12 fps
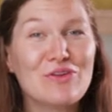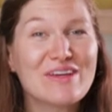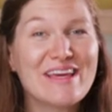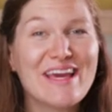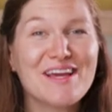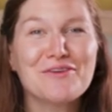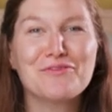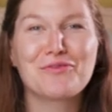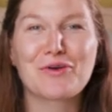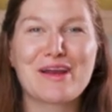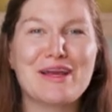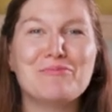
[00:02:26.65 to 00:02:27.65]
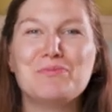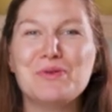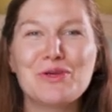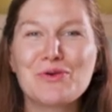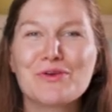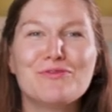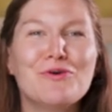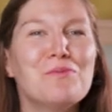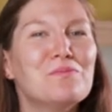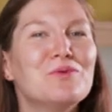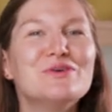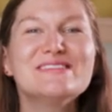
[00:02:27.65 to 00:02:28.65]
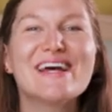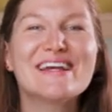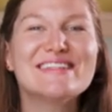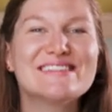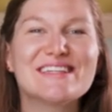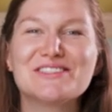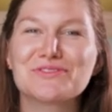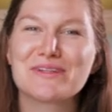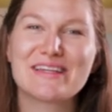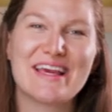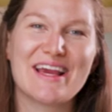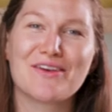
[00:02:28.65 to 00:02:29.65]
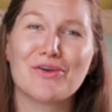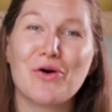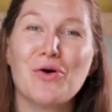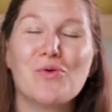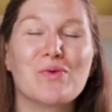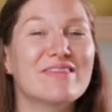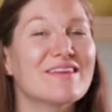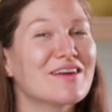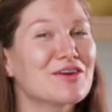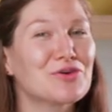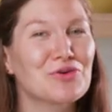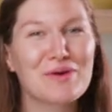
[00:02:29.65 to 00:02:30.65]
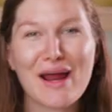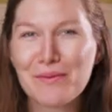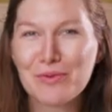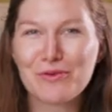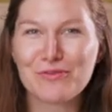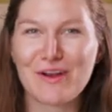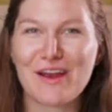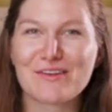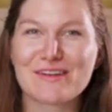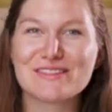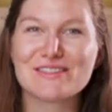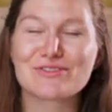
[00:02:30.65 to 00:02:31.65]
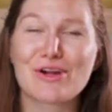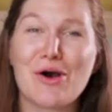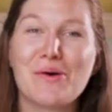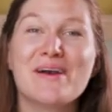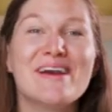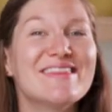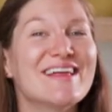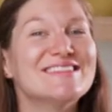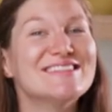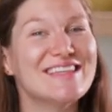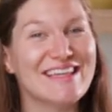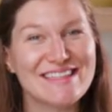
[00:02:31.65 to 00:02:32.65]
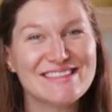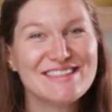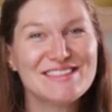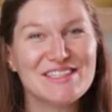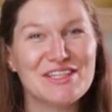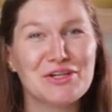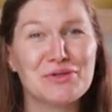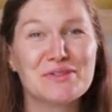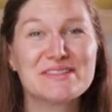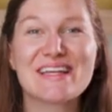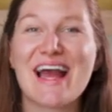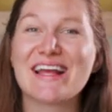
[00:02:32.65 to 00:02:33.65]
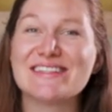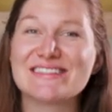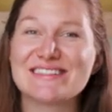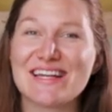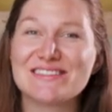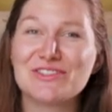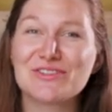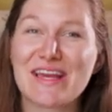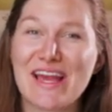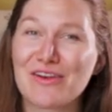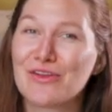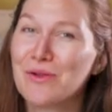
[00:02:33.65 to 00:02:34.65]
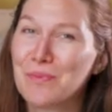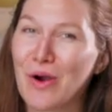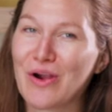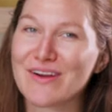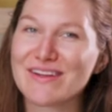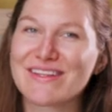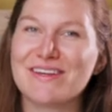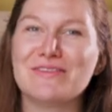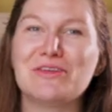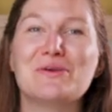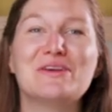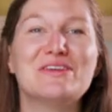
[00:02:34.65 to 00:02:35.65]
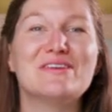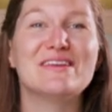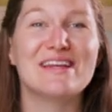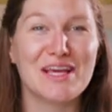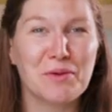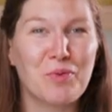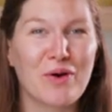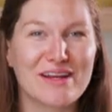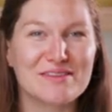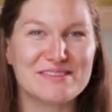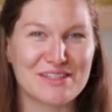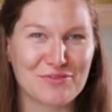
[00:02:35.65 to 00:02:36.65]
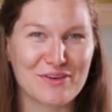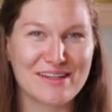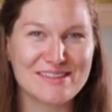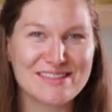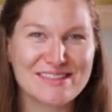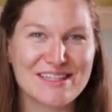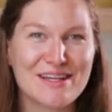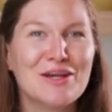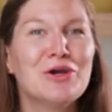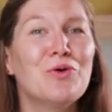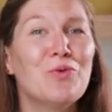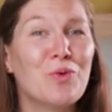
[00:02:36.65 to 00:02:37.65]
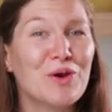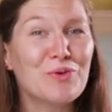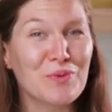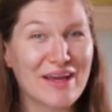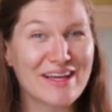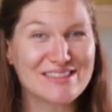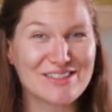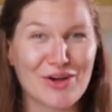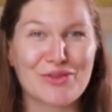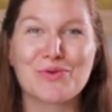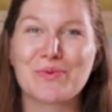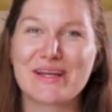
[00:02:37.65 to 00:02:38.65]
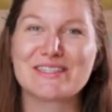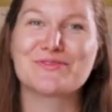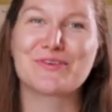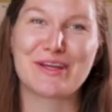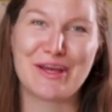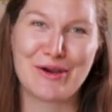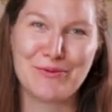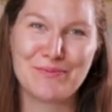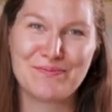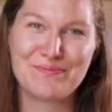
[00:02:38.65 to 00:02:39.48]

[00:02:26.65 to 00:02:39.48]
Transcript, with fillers: looking for a beautiful multi-sensory candle with an incredible fragrance throw that's easy to use and sets your candle apart, giving you a unique point of difference, wood wicks are the wicks for you.